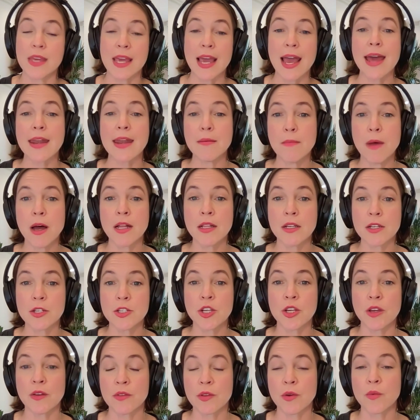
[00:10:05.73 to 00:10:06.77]
the
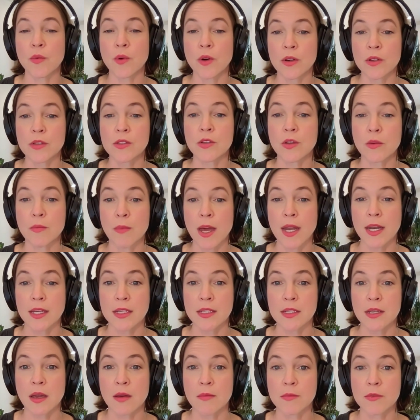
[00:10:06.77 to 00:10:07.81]
etymology of the word
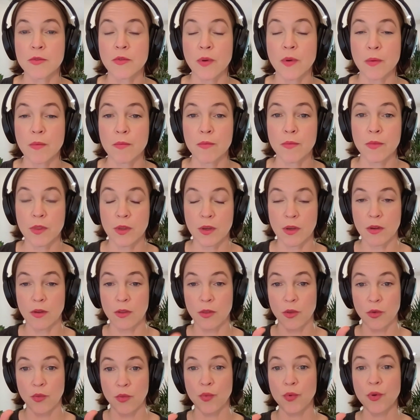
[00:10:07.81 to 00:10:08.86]
somatics comes from the
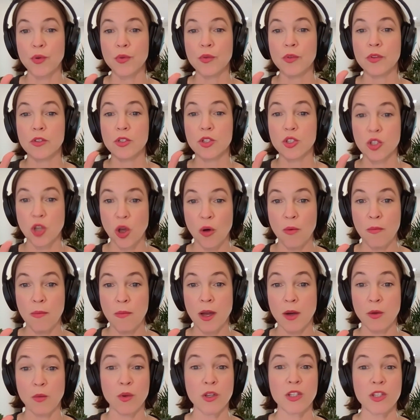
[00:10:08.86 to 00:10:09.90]
root
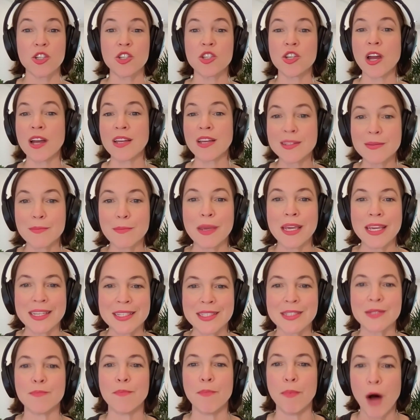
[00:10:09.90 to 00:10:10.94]
soma, which just
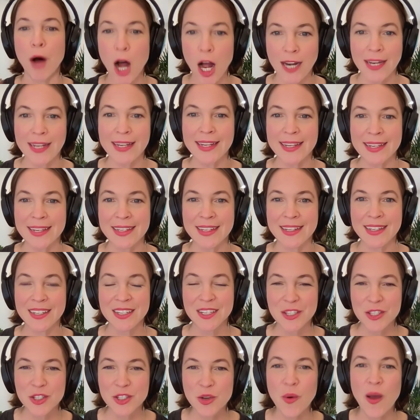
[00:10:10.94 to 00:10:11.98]
means body.
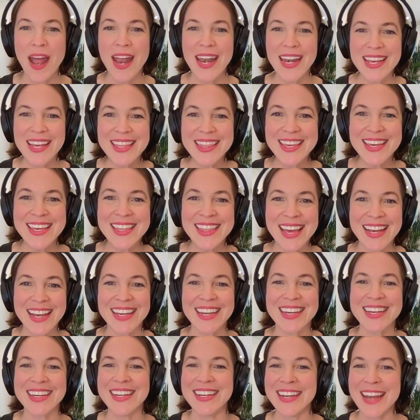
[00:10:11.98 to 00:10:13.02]
So anything
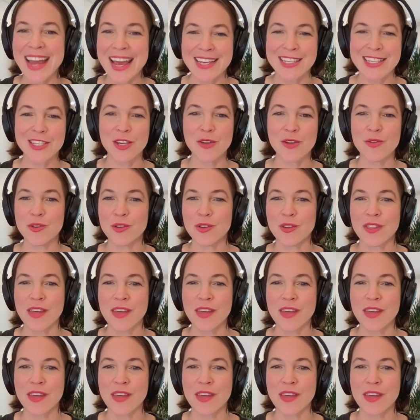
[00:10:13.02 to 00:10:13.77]
that connects you to